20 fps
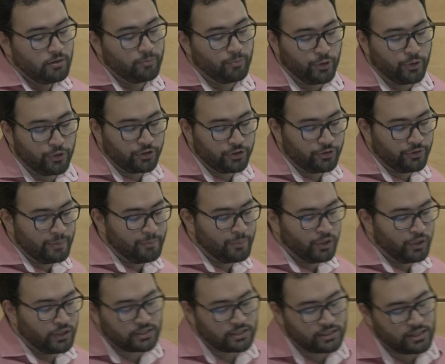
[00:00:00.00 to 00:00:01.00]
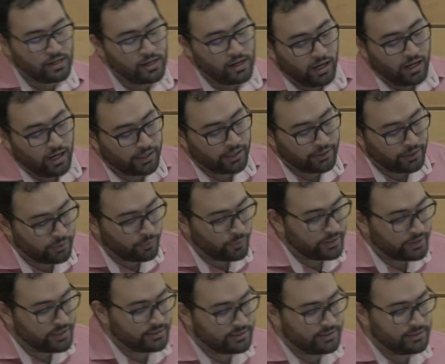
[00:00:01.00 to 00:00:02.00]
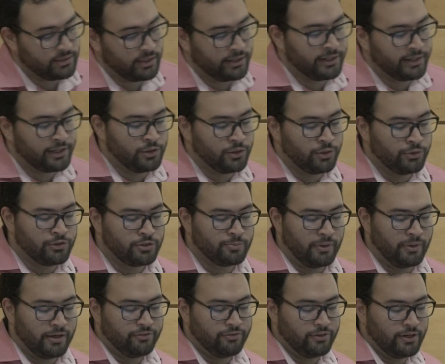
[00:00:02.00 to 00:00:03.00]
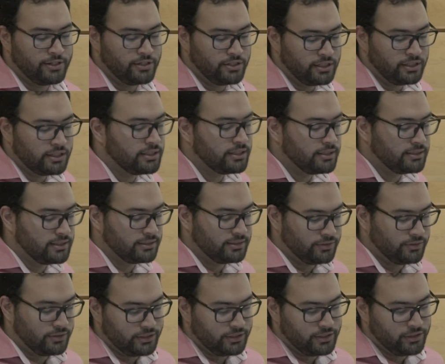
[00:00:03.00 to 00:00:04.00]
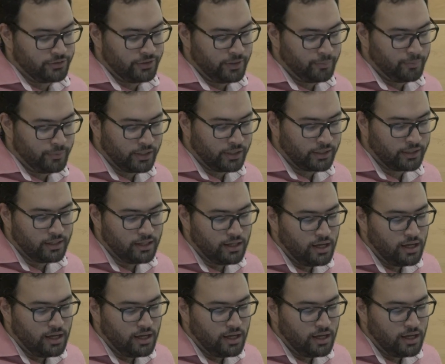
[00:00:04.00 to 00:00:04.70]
Both great books. Another one is Designing News by Franchi. It's another great book.